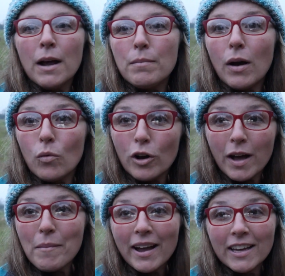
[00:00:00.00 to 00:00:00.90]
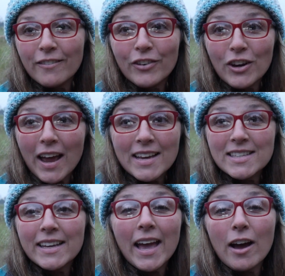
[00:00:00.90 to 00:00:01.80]
But we'll come back in a few days
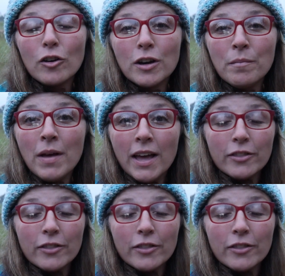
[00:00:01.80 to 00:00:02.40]
and count them.